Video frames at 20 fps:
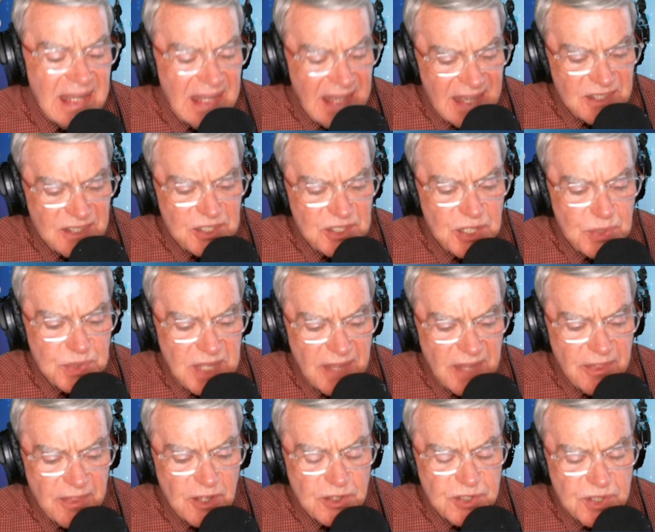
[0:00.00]
Yes, you did.
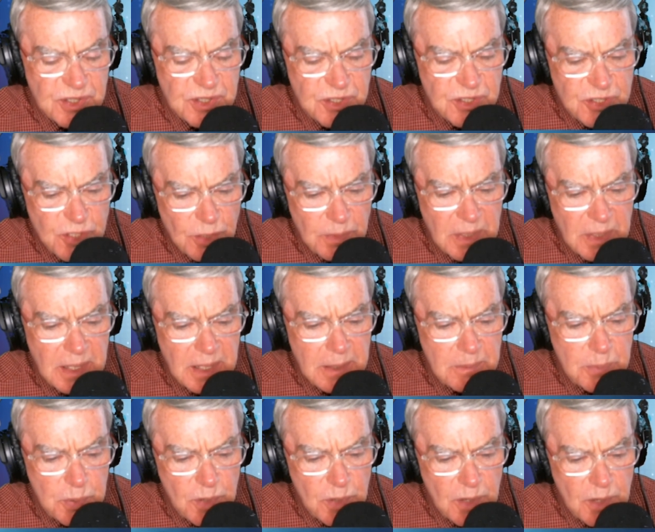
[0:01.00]
Oh, There's no, so I many
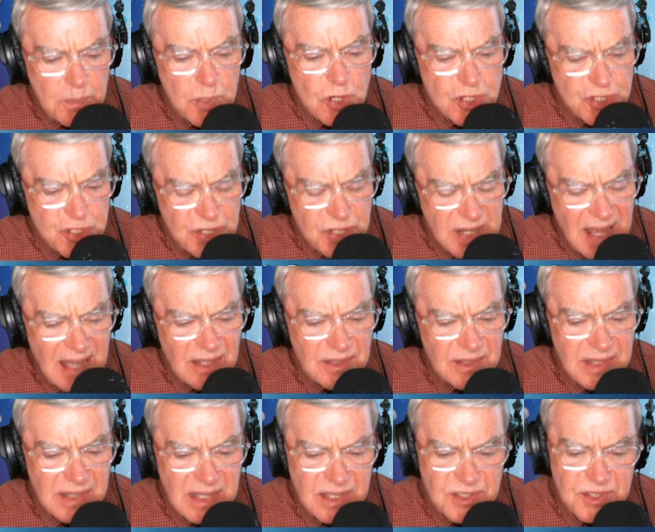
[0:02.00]
per
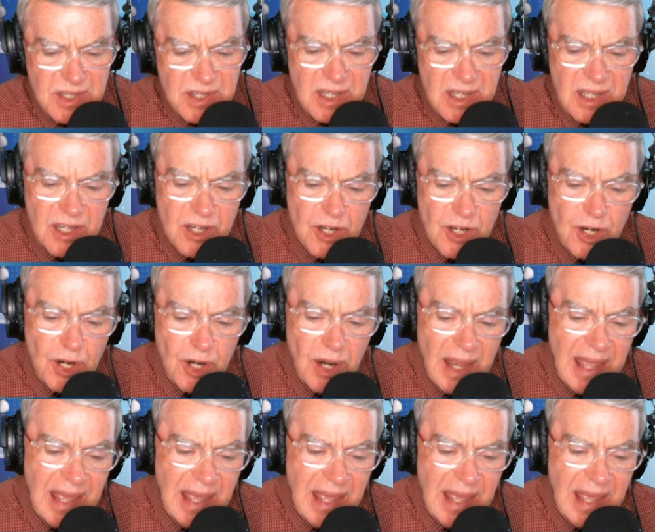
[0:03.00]
personalities here,